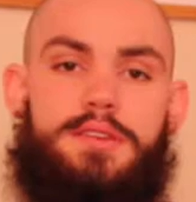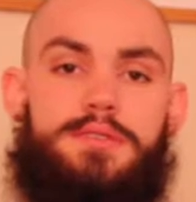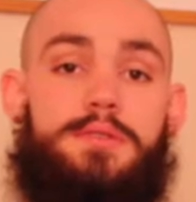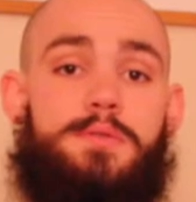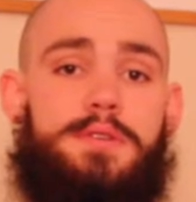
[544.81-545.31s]
The
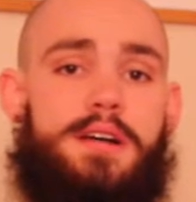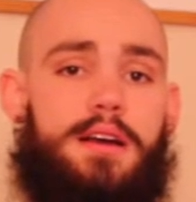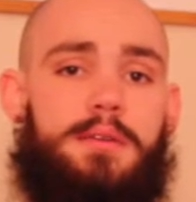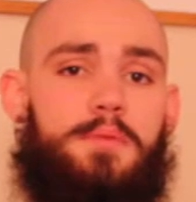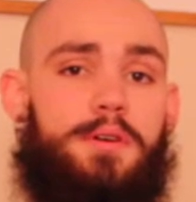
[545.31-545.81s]
students were
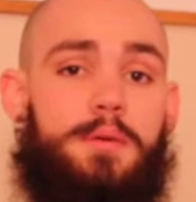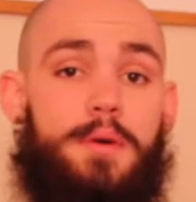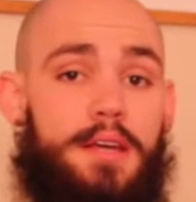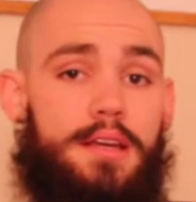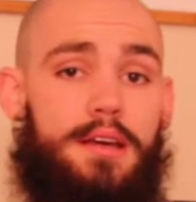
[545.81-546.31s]
talking more than
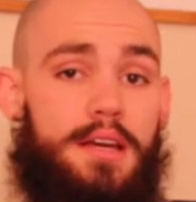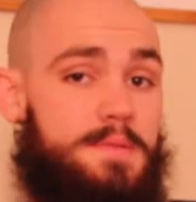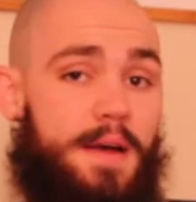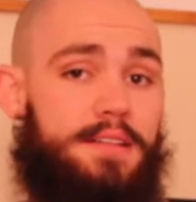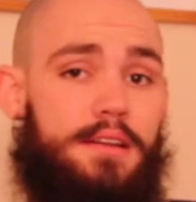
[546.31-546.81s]
we
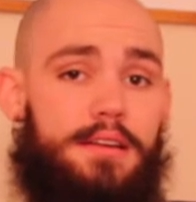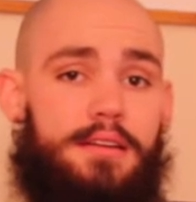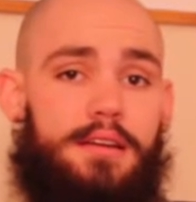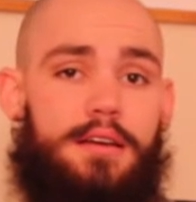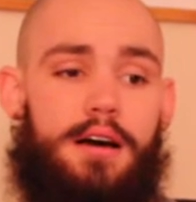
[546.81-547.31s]
expected
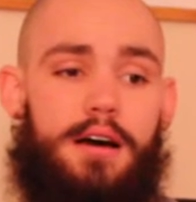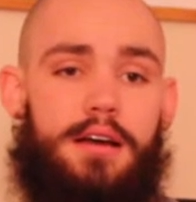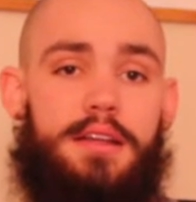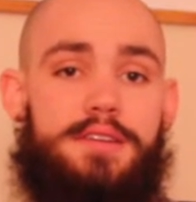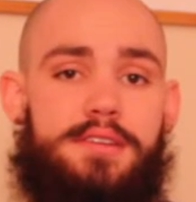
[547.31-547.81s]

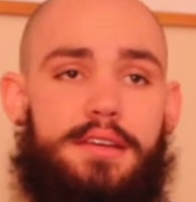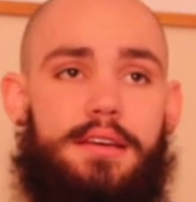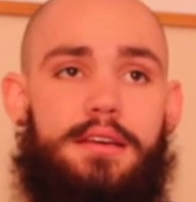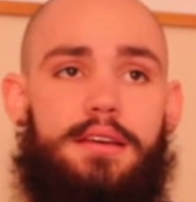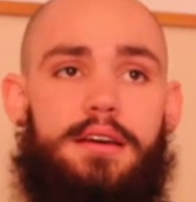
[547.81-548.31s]
initially,
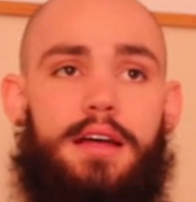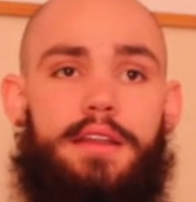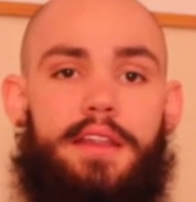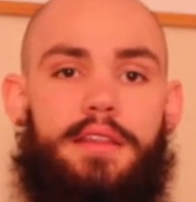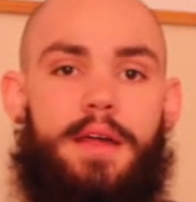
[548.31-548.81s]

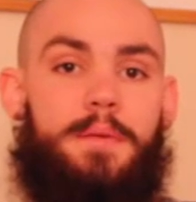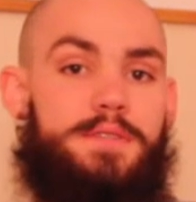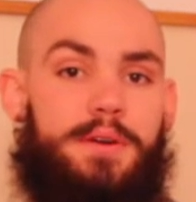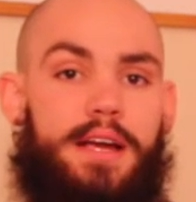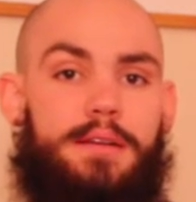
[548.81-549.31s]
and that was
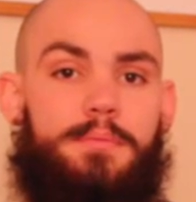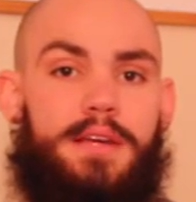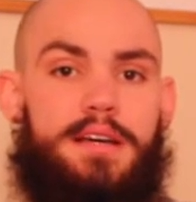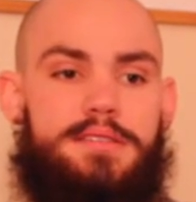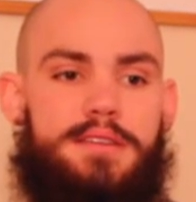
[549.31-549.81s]
great
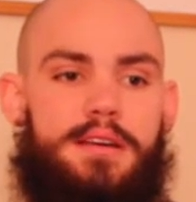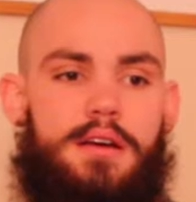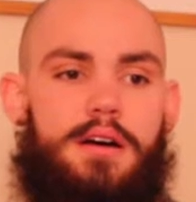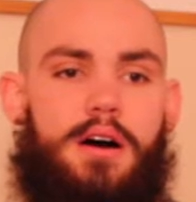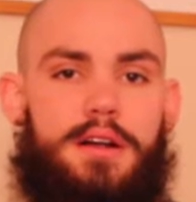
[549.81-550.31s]
because
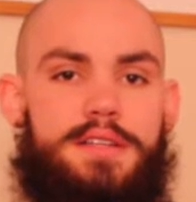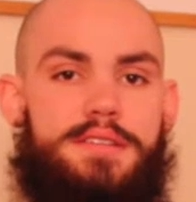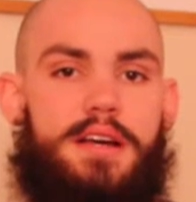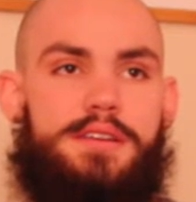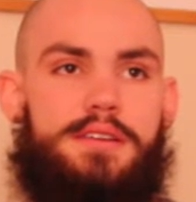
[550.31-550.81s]
our
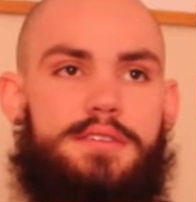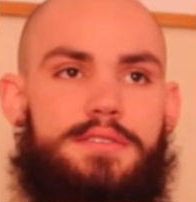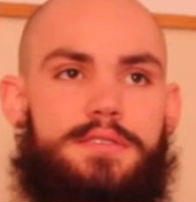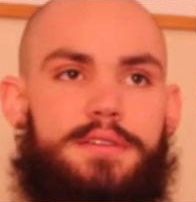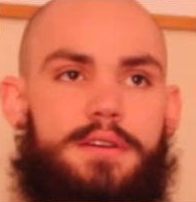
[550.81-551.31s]

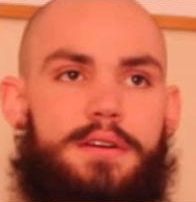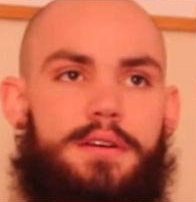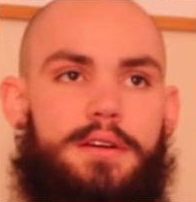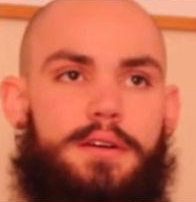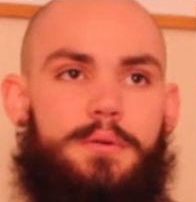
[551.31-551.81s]
discussions
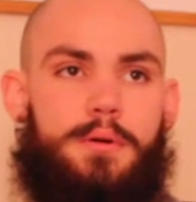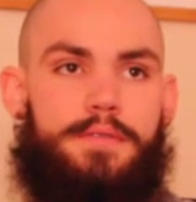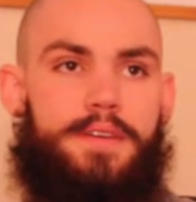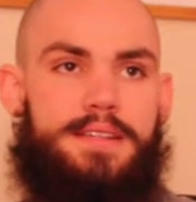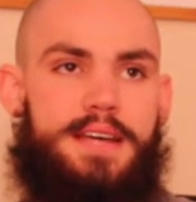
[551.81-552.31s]
were
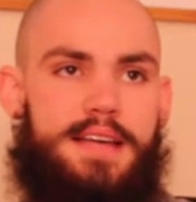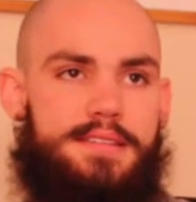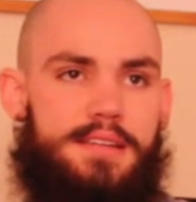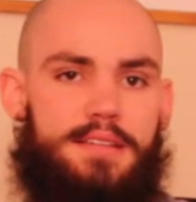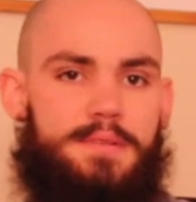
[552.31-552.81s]
fantastic.